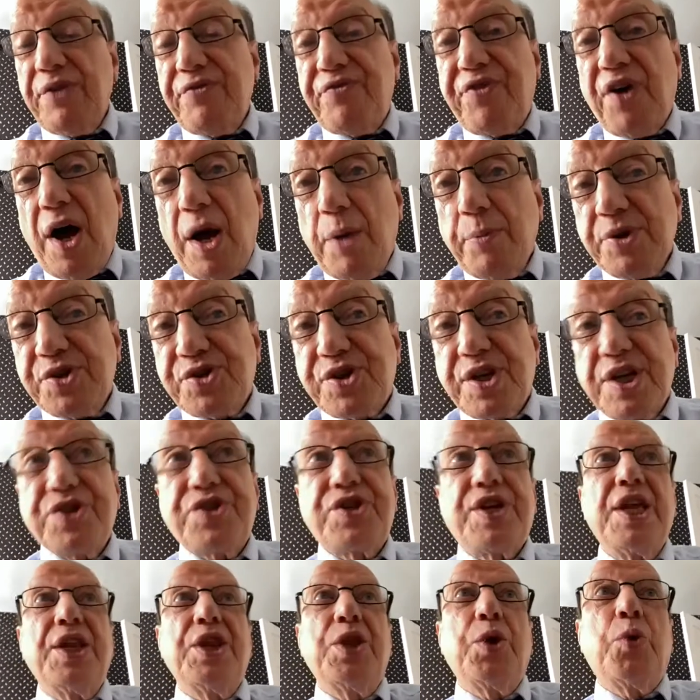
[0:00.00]

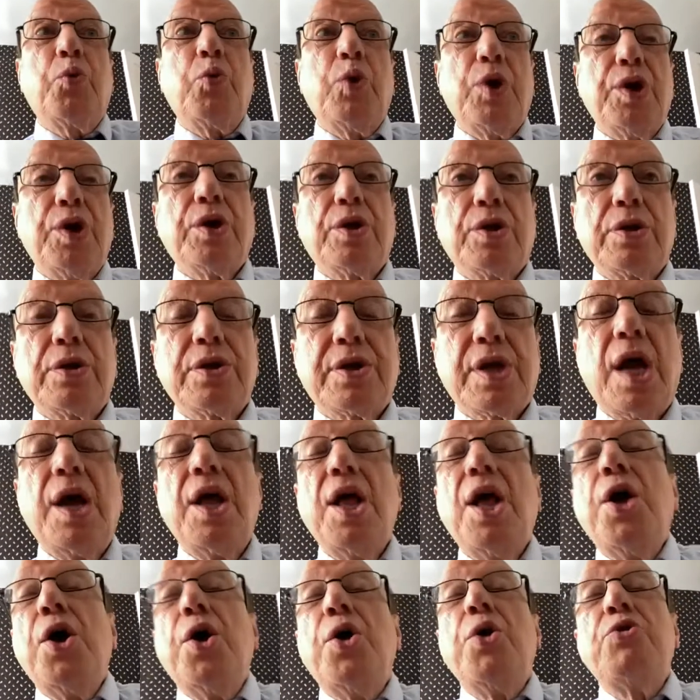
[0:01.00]
pharmacist in the world
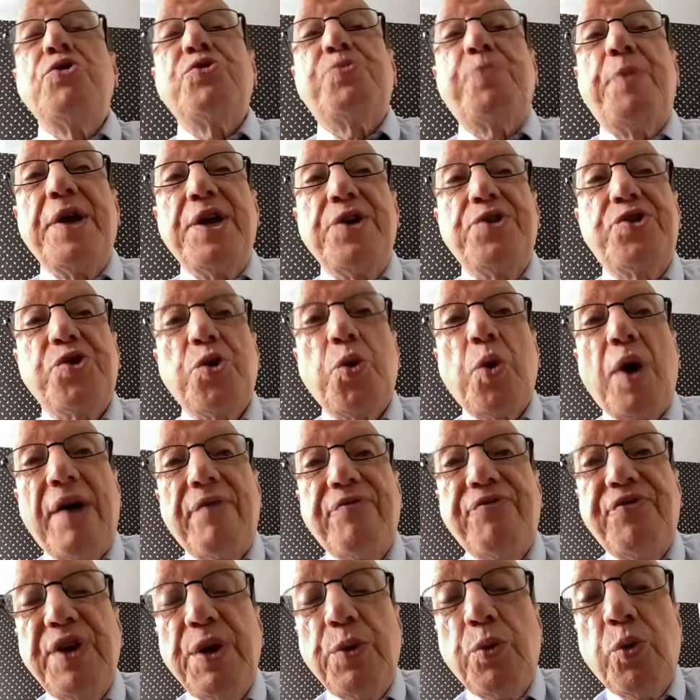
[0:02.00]
who's been to
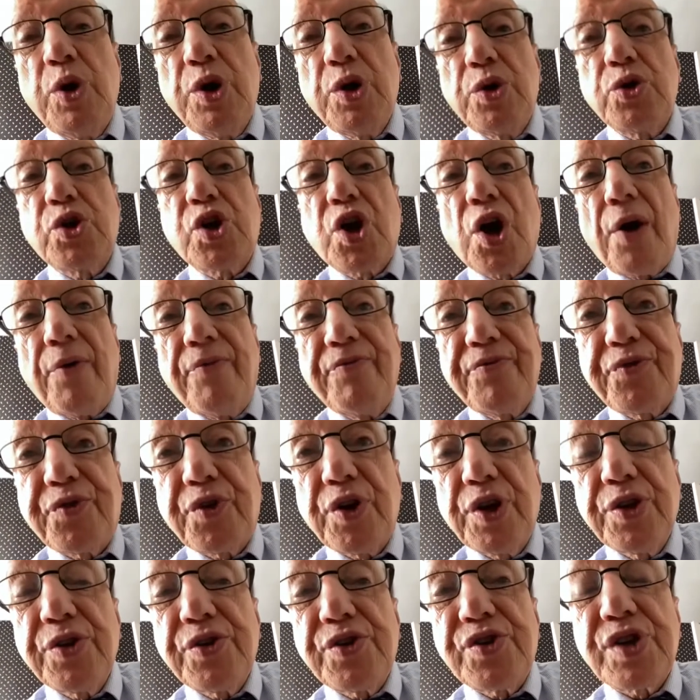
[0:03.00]
every world
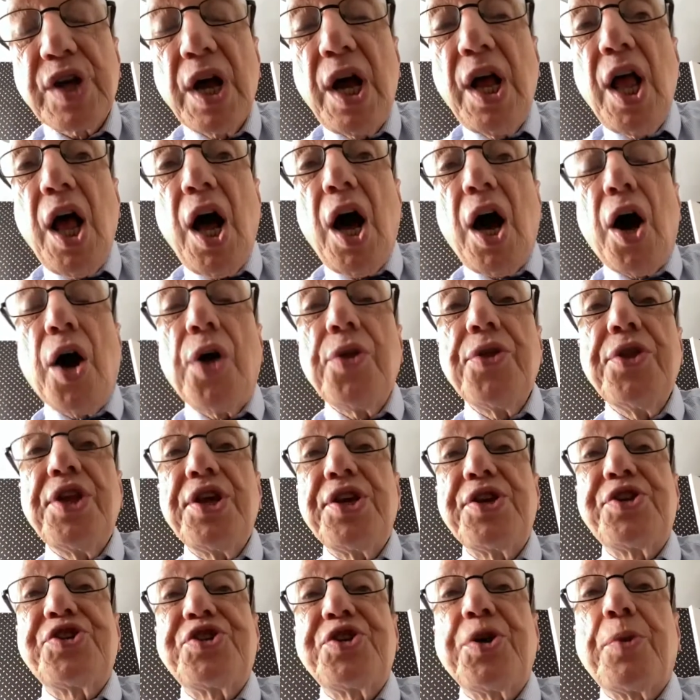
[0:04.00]
conference on
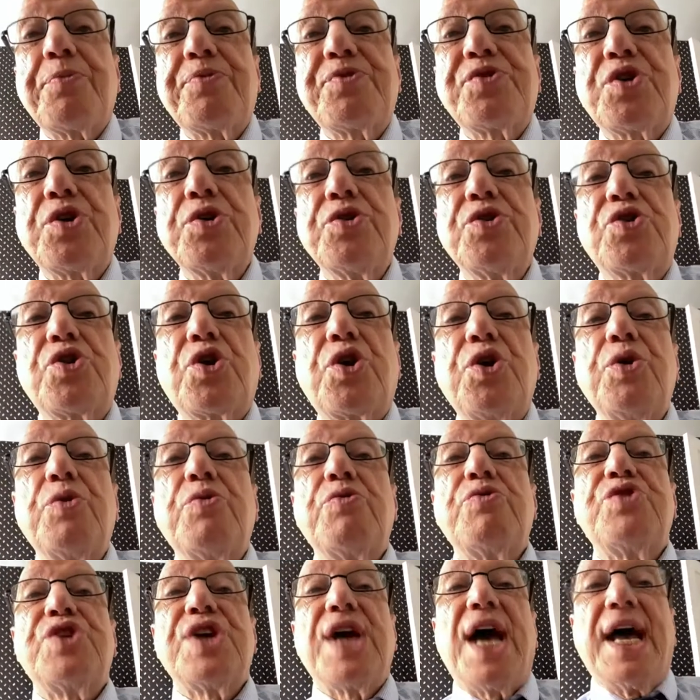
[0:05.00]
this substance,
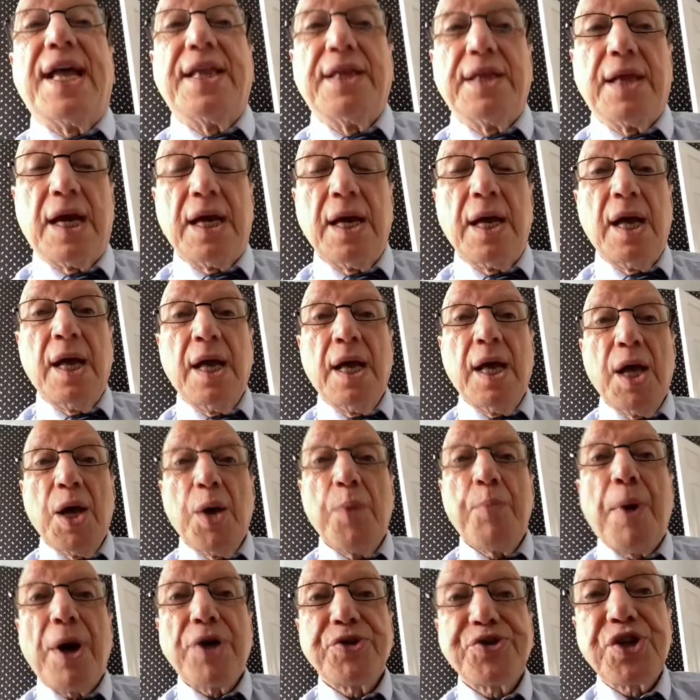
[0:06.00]
Q10.
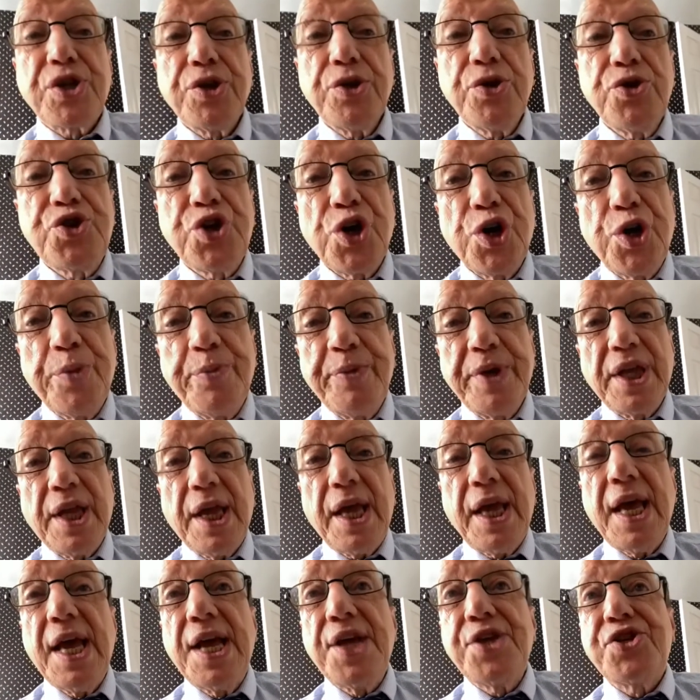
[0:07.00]
Boston,
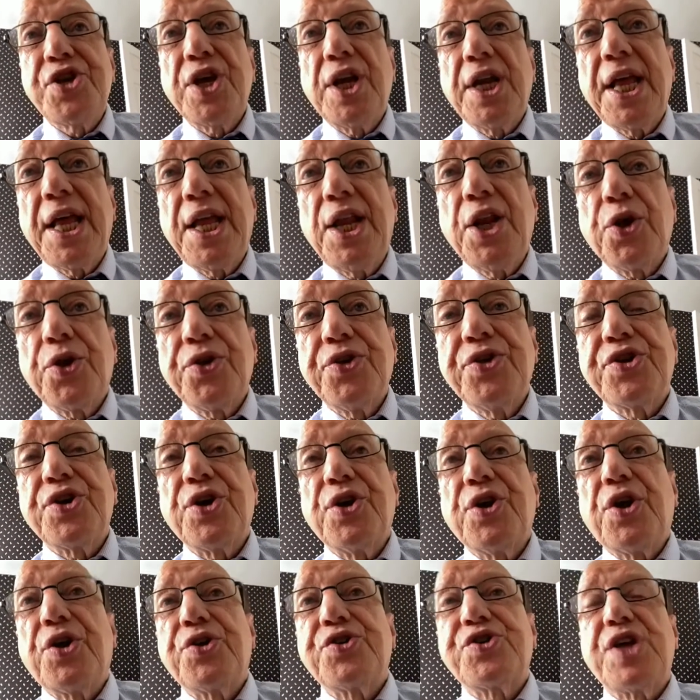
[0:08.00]
Germany, Italy,
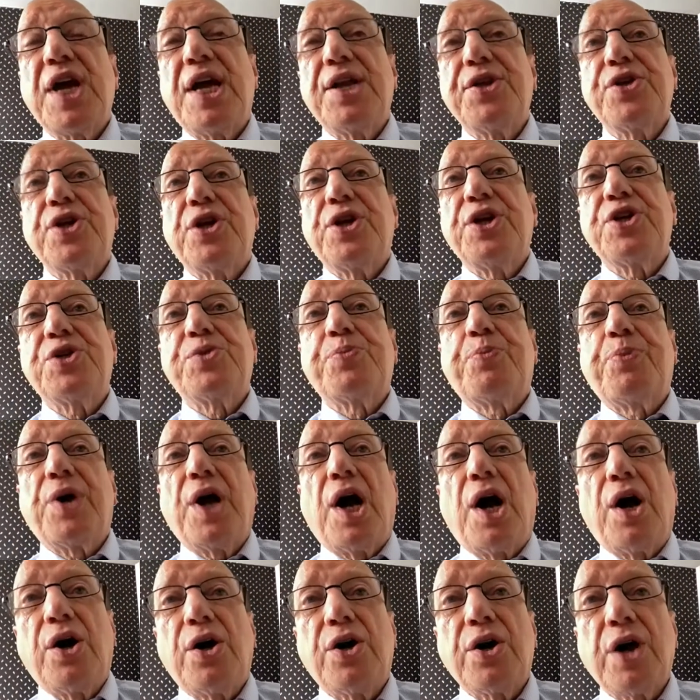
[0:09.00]
London, Los Angeles,
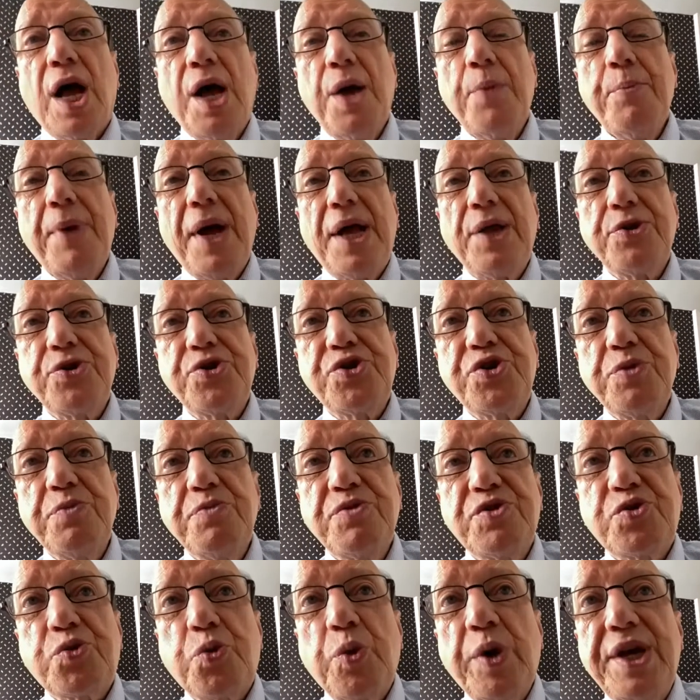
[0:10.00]
Prague, Belgium,
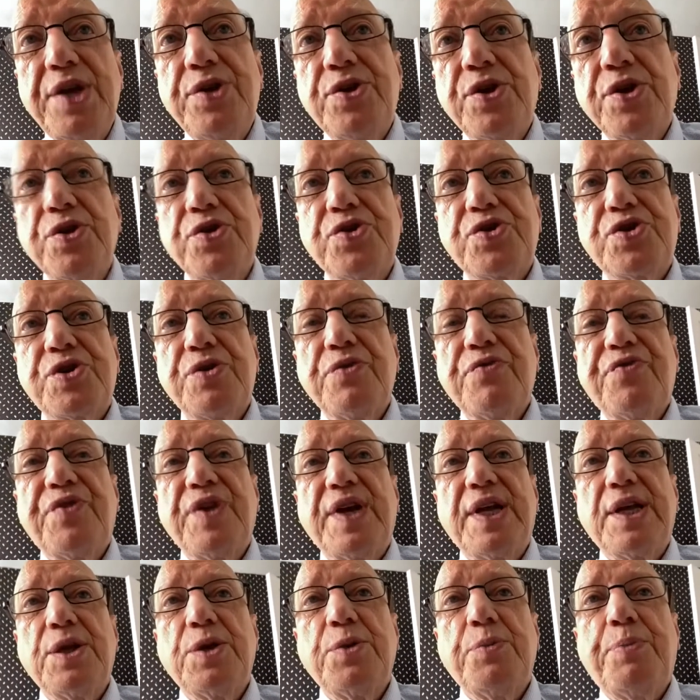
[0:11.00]
Sweden,
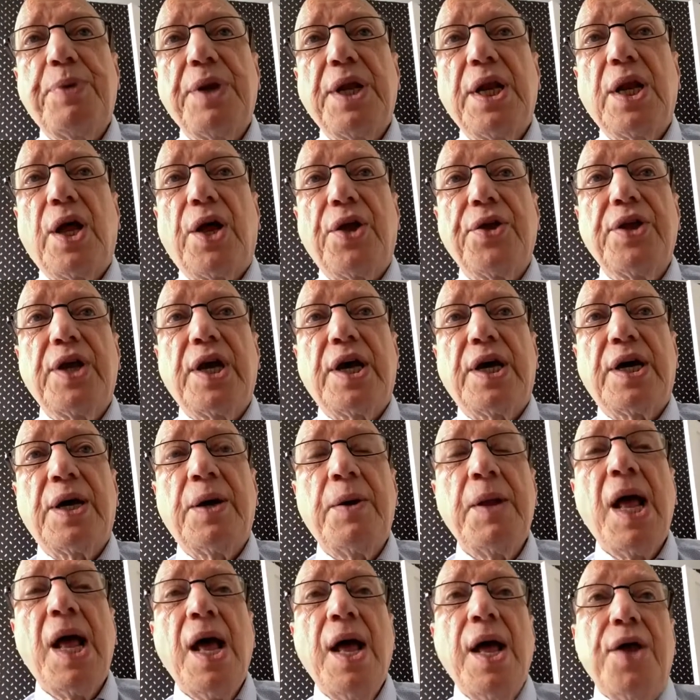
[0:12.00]
Seville, Bologna,
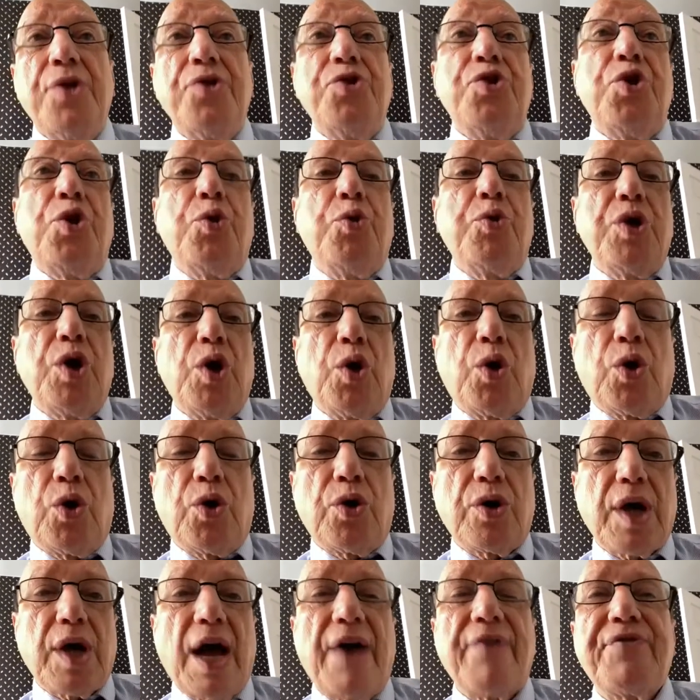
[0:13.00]
New
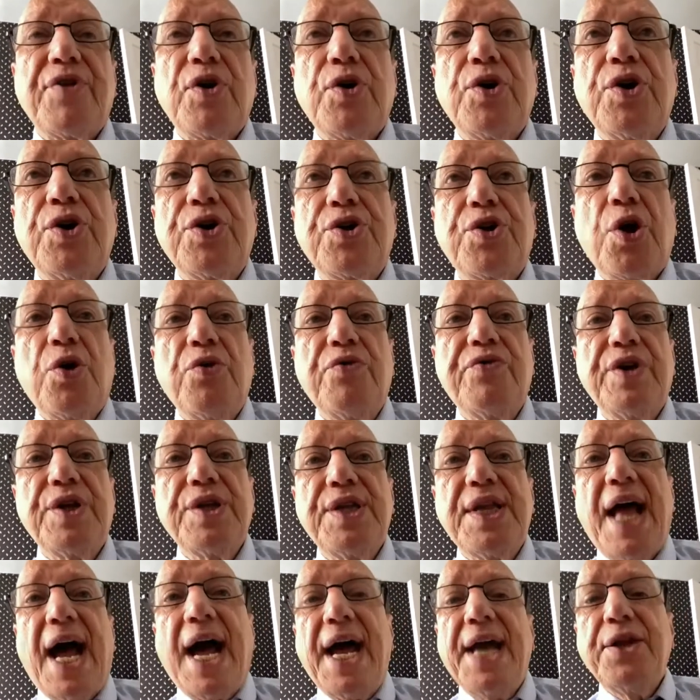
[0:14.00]
York. I've heard over
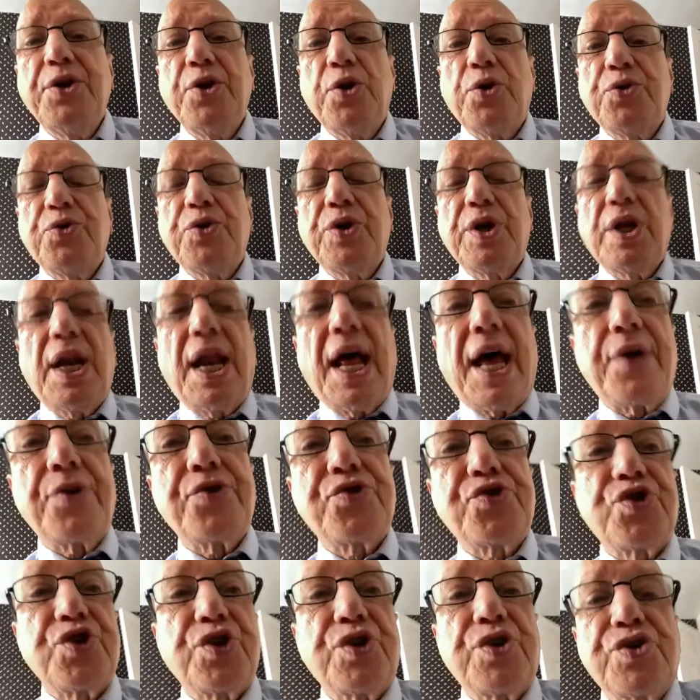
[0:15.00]
900
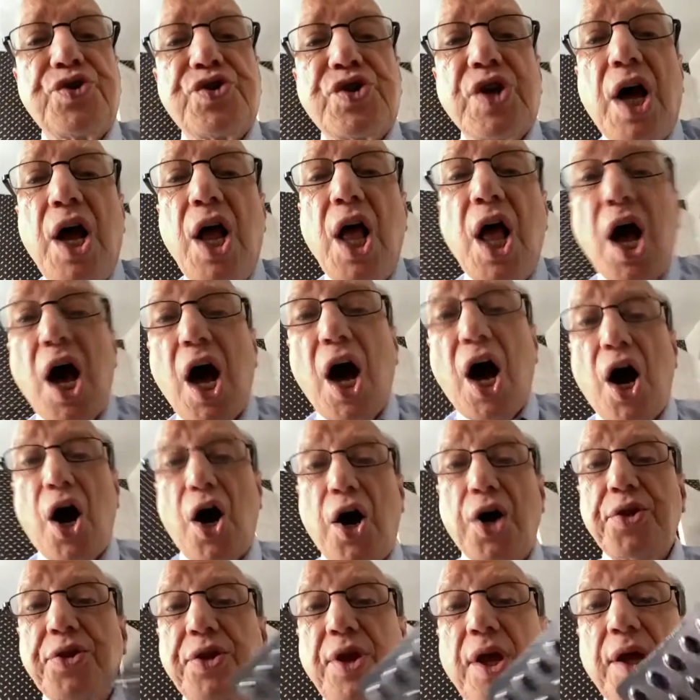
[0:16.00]
lectures
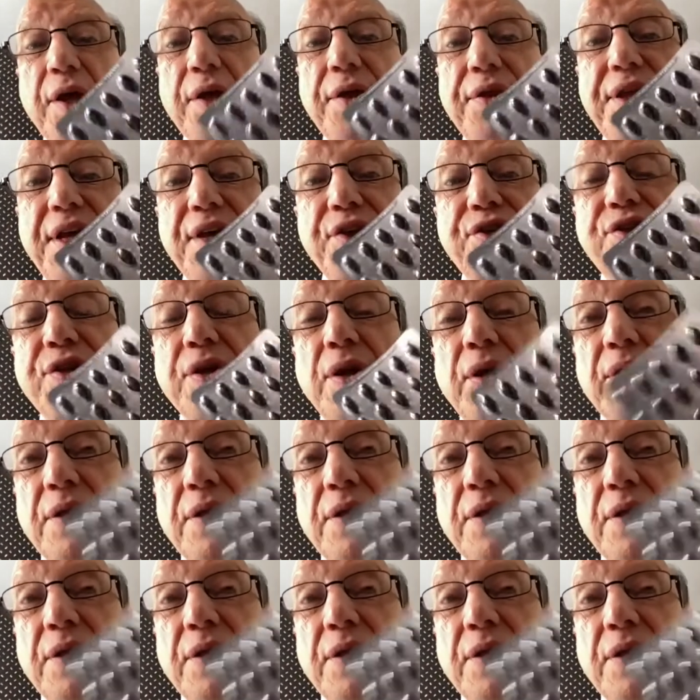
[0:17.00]
on this